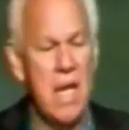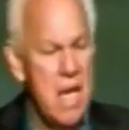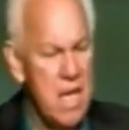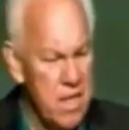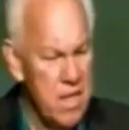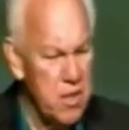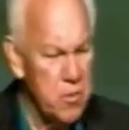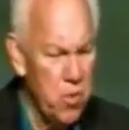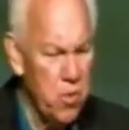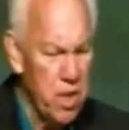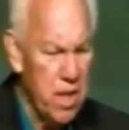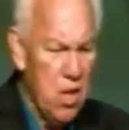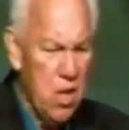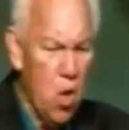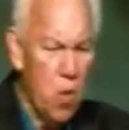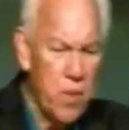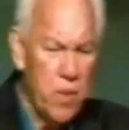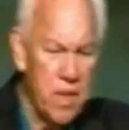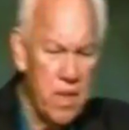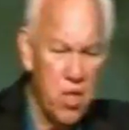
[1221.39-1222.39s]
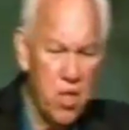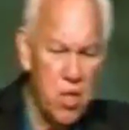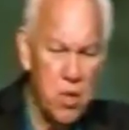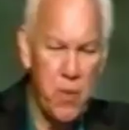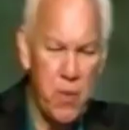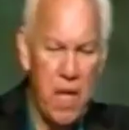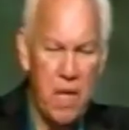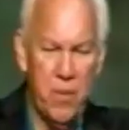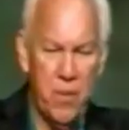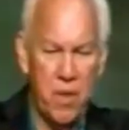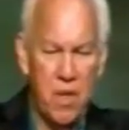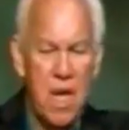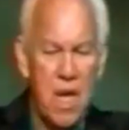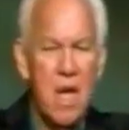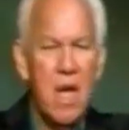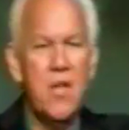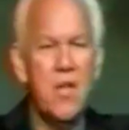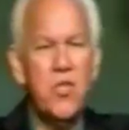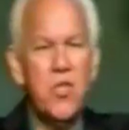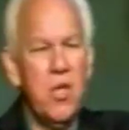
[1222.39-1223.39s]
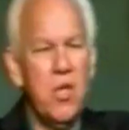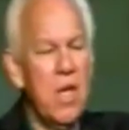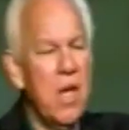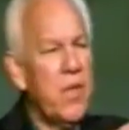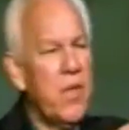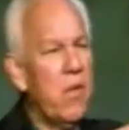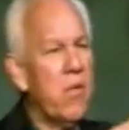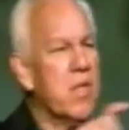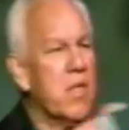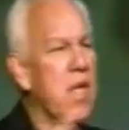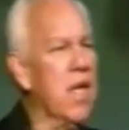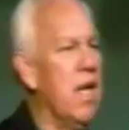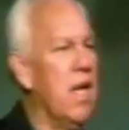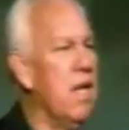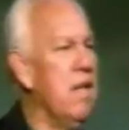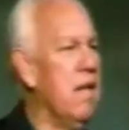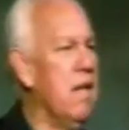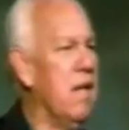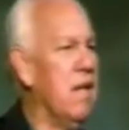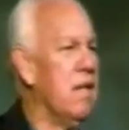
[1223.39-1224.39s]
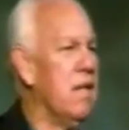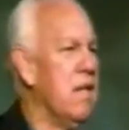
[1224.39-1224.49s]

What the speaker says: This morning I opened the newspaper, and sure enough, there was a heading there.